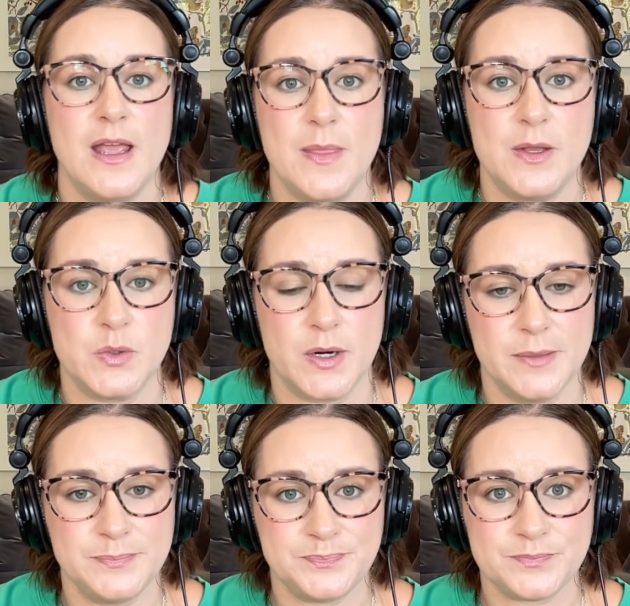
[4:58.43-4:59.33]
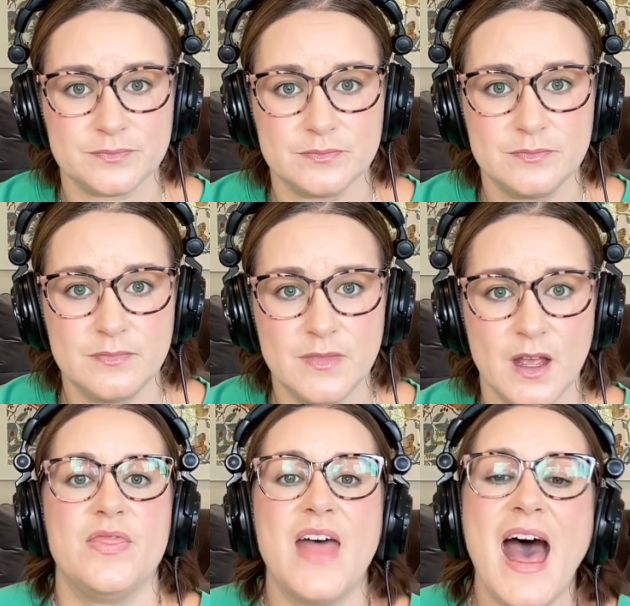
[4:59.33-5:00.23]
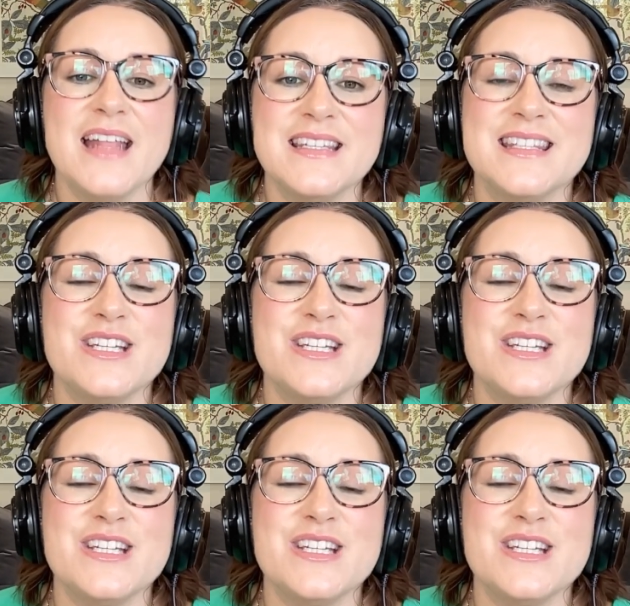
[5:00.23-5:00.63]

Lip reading: in the door. That's the